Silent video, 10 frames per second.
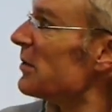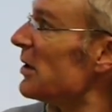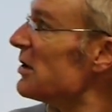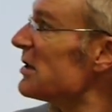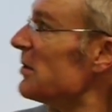we're going to
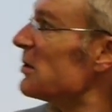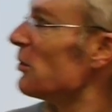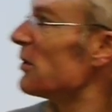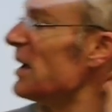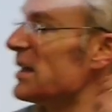use something
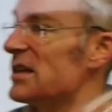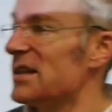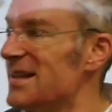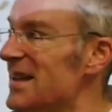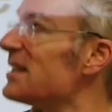called Git,
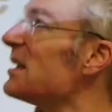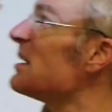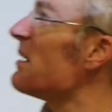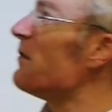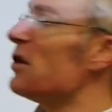and Git is
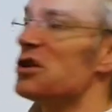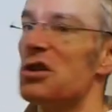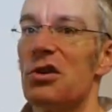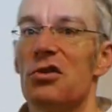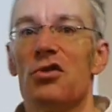a version
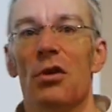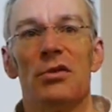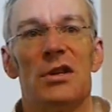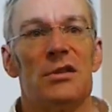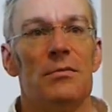control
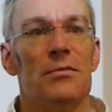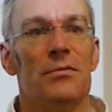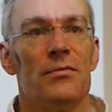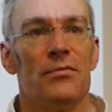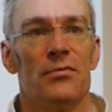system.
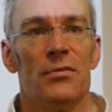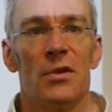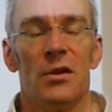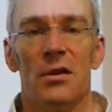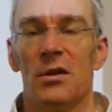
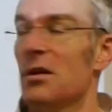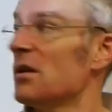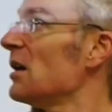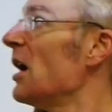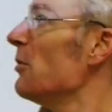
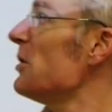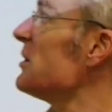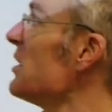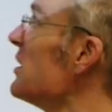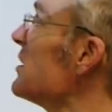And what it
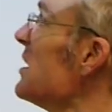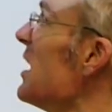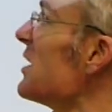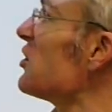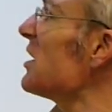does,
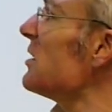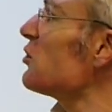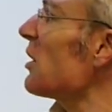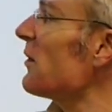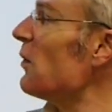it keeps
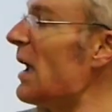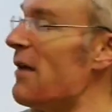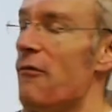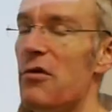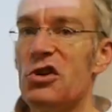track of
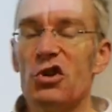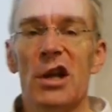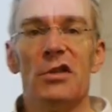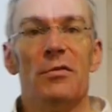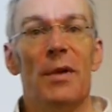every
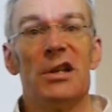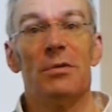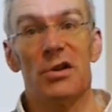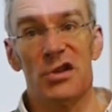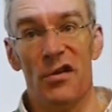change we've made to
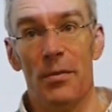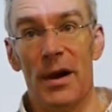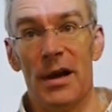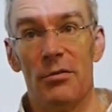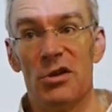our
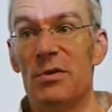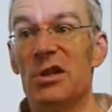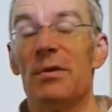software, which means we